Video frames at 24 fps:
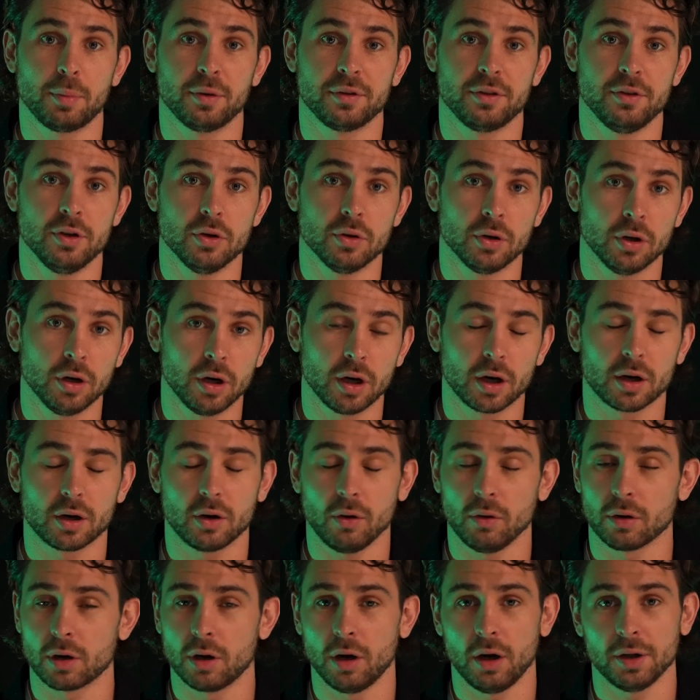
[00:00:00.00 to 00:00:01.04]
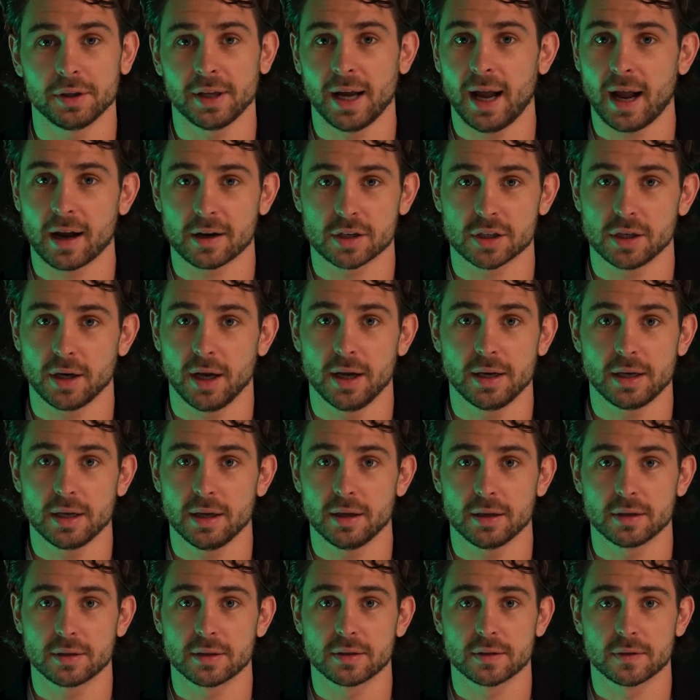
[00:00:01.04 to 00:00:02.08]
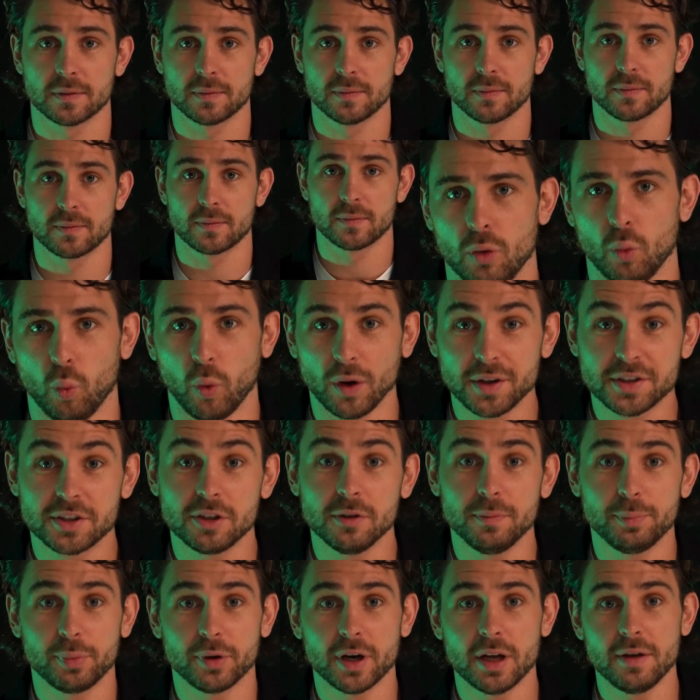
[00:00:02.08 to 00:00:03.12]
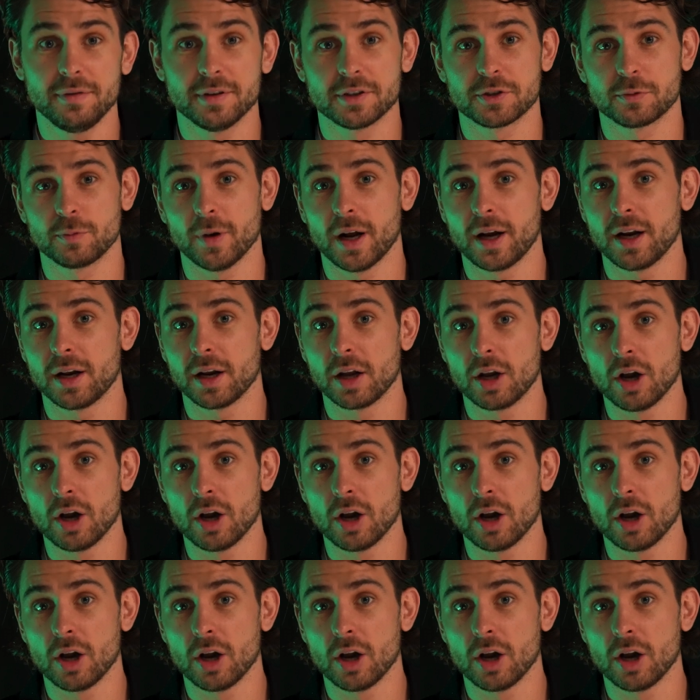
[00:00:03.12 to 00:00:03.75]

up with new hook or call to action ideas. Once your brief is ready to